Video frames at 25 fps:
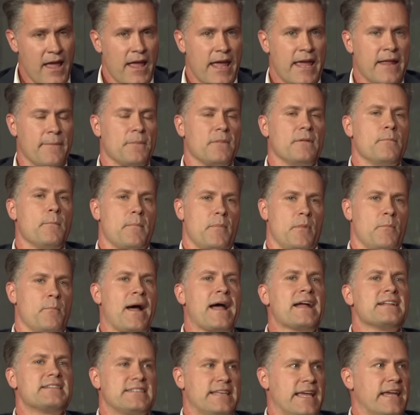And
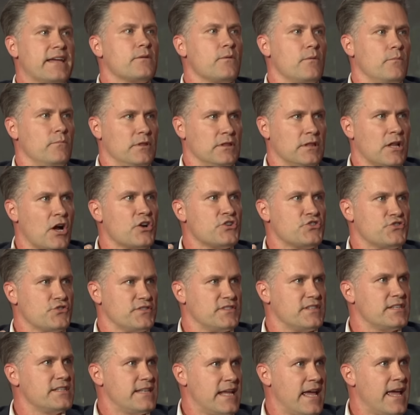my take larger
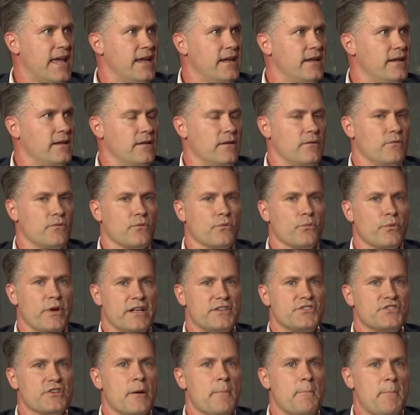today, mm-hmm.
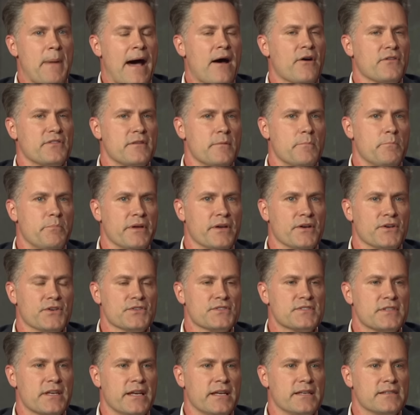Rich, about the
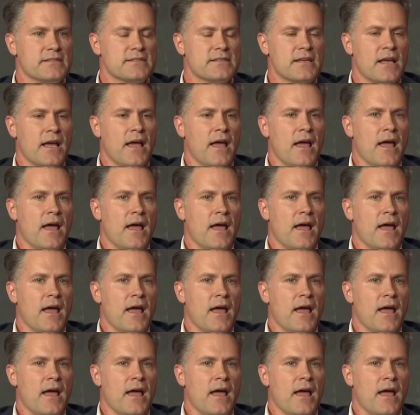Bills is